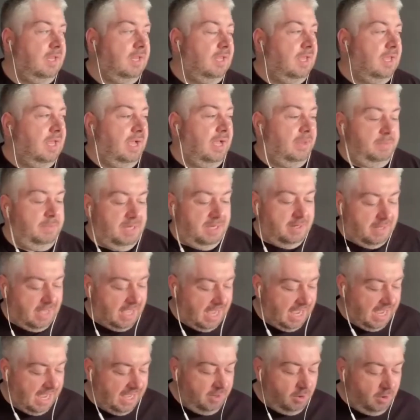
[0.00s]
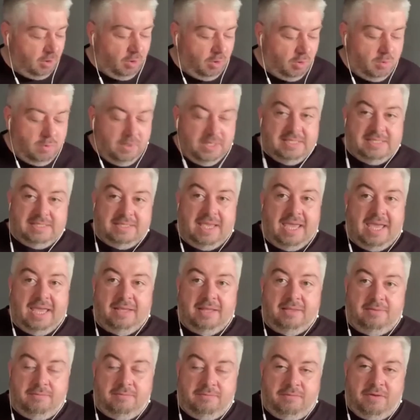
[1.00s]
I mean, I always
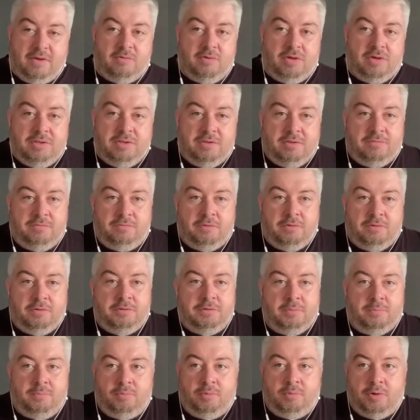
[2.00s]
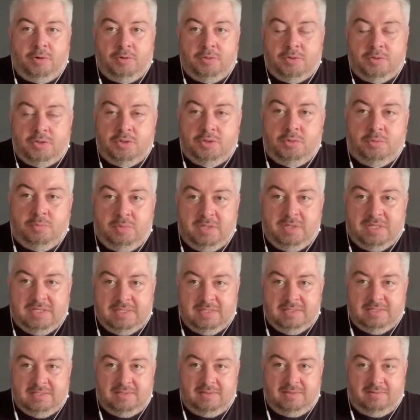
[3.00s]
had very different approach to
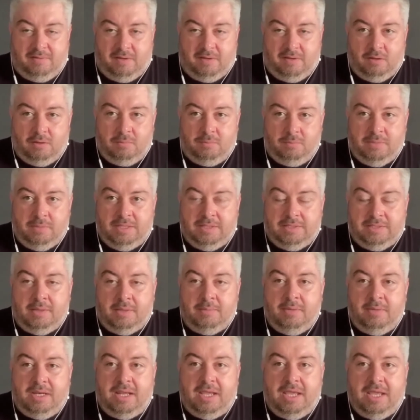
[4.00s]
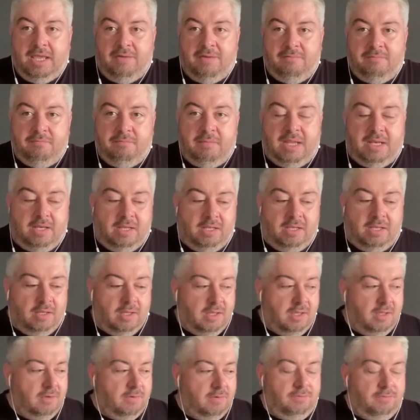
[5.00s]
business development. I mean, I have many
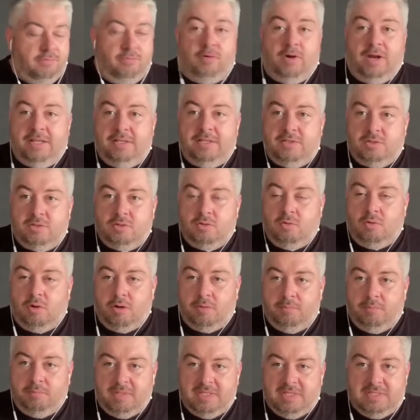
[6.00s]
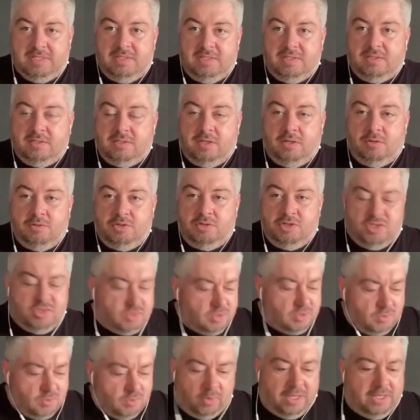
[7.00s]
friends who are business coaches,
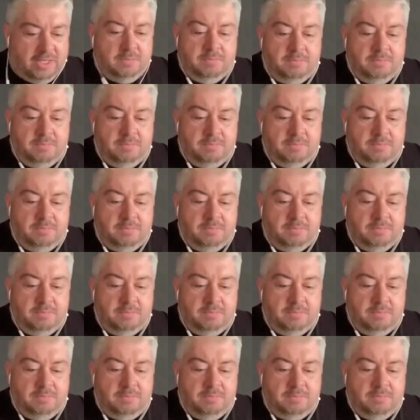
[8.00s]
great